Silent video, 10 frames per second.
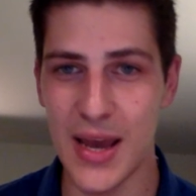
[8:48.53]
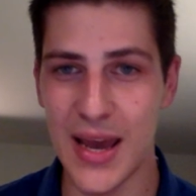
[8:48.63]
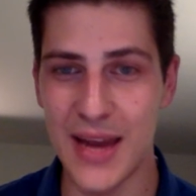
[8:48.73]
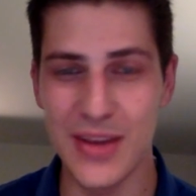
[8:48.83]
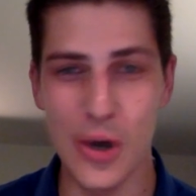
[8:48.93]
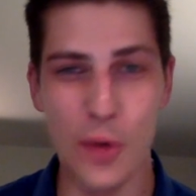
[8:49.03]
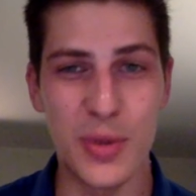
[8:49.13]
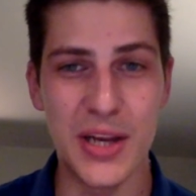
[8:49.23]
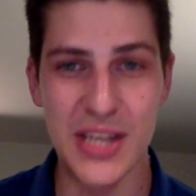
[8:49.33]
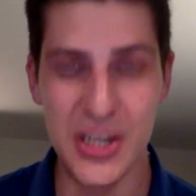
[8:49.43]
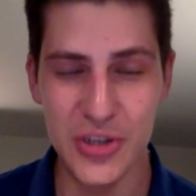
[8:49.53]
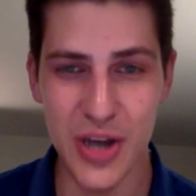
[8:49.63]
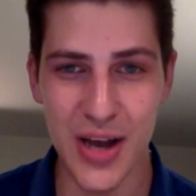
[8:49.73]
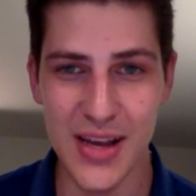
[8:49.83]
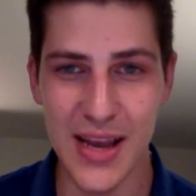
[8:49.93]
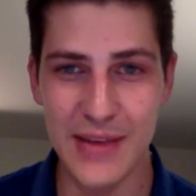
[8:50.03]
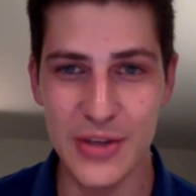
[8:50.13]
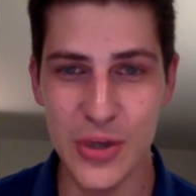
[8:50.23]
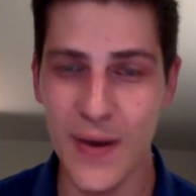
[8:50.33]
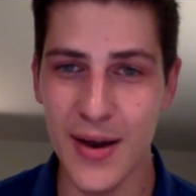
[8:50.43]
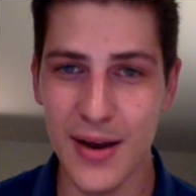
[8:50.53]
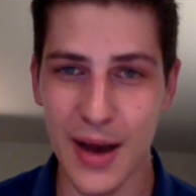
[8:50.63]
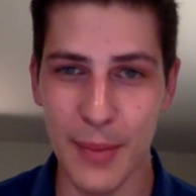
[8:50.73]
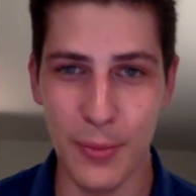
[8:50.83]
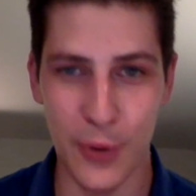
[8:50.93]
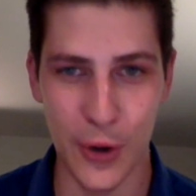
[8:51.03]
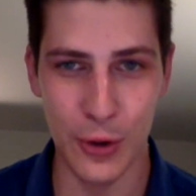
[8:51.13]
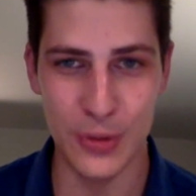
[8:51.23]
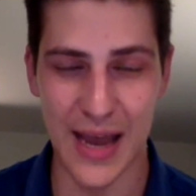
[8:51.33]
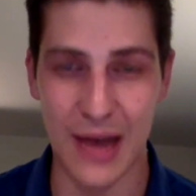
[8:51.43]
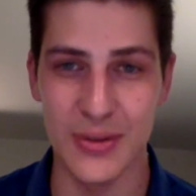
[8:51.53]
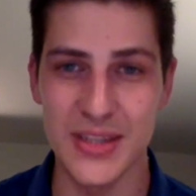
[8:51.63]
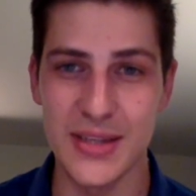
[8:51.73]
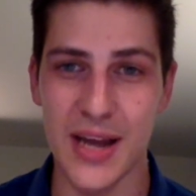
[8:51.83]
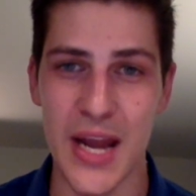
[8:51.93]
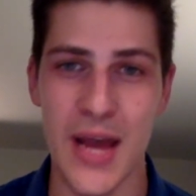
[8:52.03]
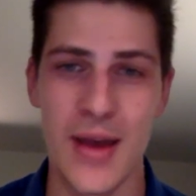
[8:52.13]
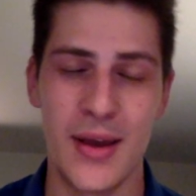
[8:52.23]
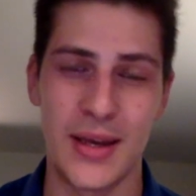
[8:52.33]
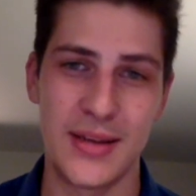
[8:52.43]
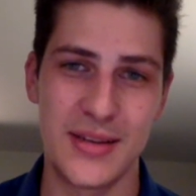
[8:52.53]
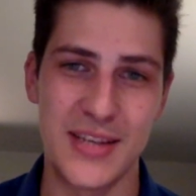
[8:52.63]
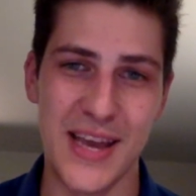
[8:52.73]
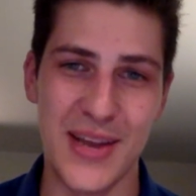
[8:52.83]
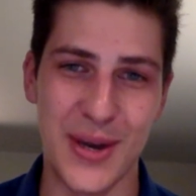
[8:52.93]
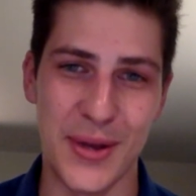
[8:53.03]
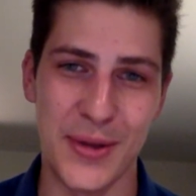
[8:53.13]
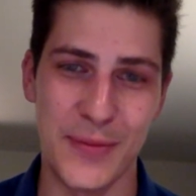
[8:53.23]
hitting the opening tee shot and showing a couple pros how it's done. Take a look.